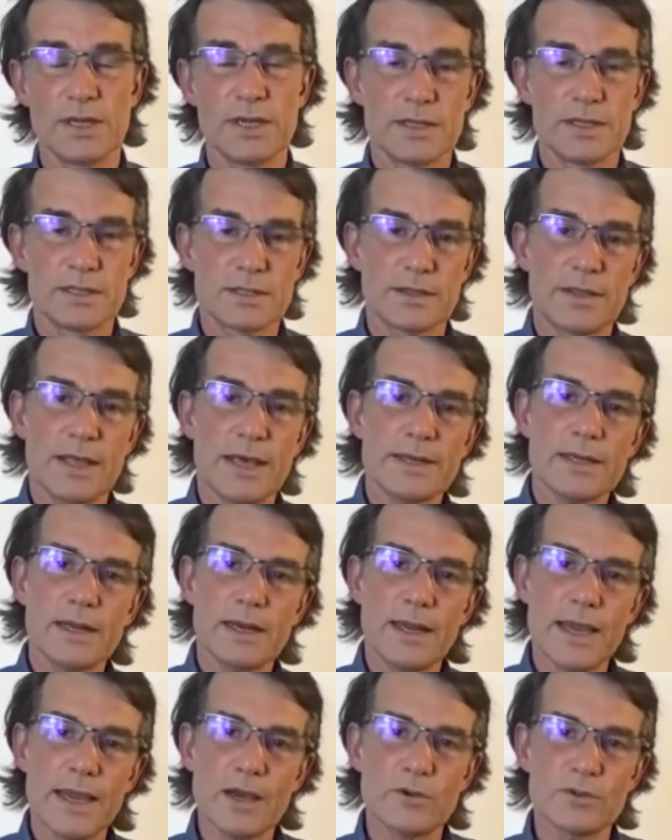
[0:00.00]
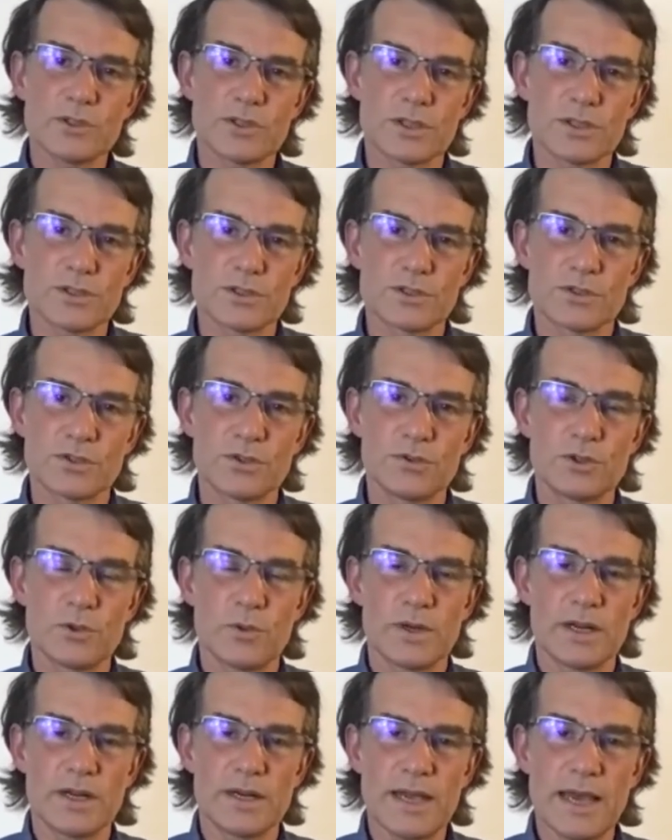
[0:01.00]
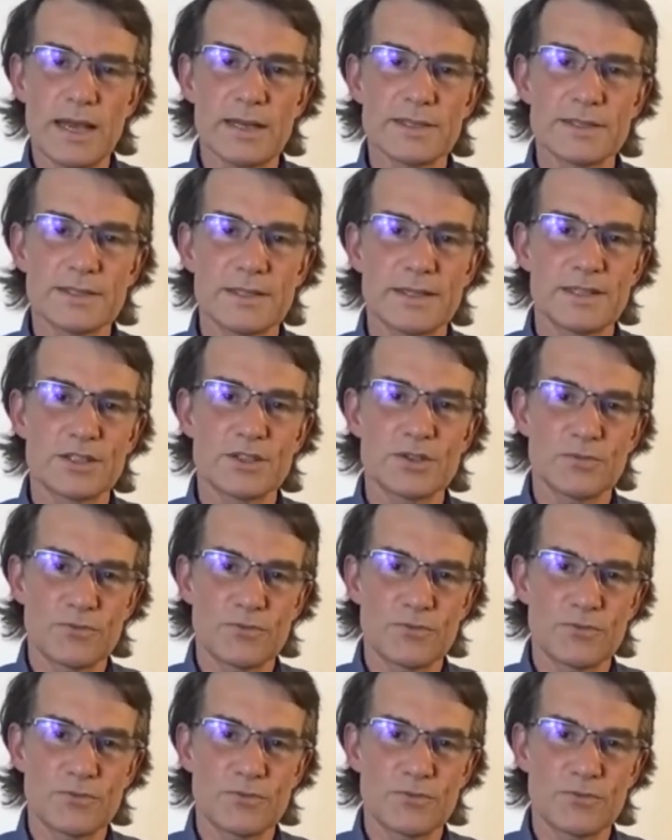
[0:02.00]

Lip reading: So that allows us to do an analysis